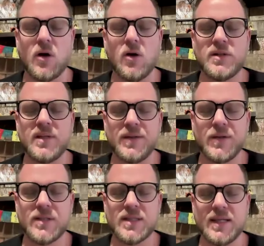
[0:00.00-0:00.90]

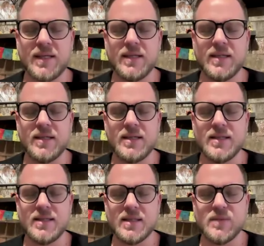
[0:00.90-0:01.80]
continuously,
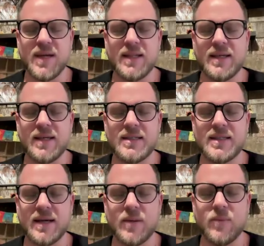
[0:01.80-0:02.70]
since beginningless
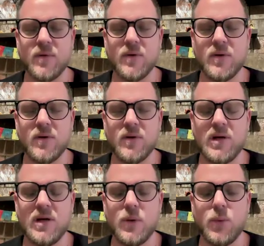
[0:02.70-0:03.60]
time,
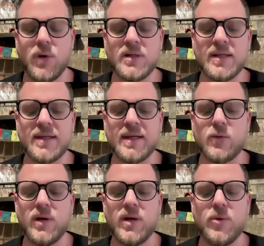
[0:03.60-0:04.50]
we are
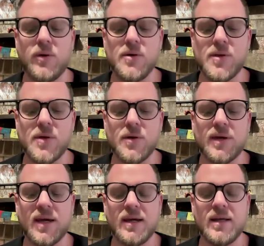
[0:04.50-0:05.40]
taking rebirth
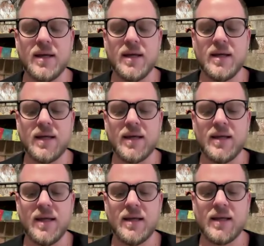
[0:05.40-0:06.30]
again and
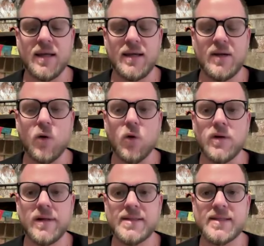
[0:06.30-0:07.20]
again and again in
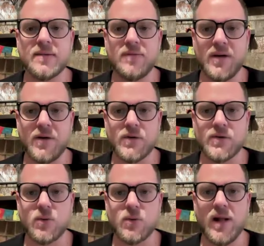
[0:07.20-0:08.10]
all these
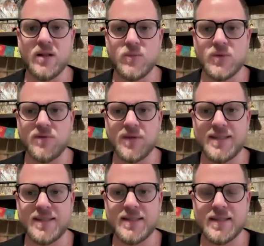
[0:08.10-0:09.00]
various realms of
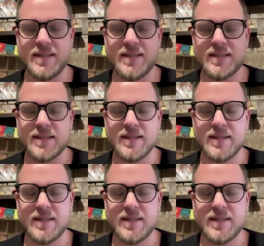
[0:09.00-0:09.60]
existence.